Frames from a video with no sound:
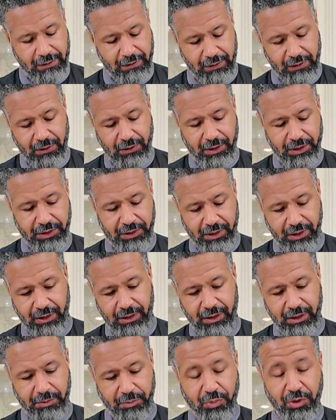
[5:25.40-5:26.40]
So it should
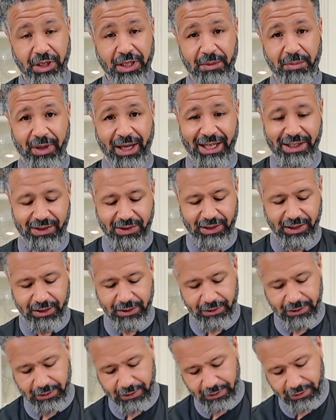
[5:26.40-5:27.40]
look pretty pasty.
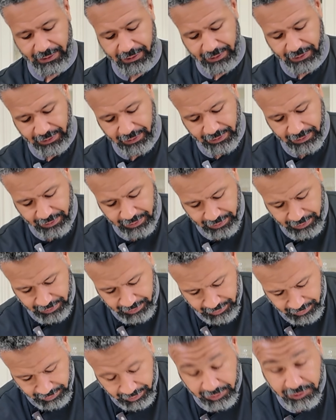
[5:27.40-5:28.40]

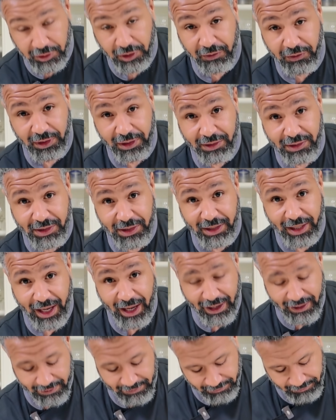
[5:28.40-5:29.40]
Not sure if you can see
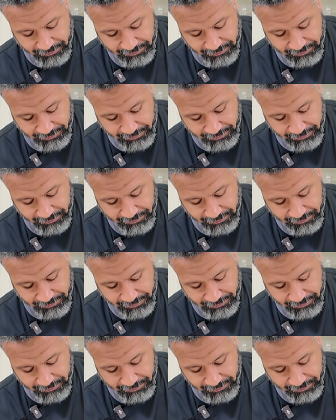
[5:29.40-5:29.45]
that.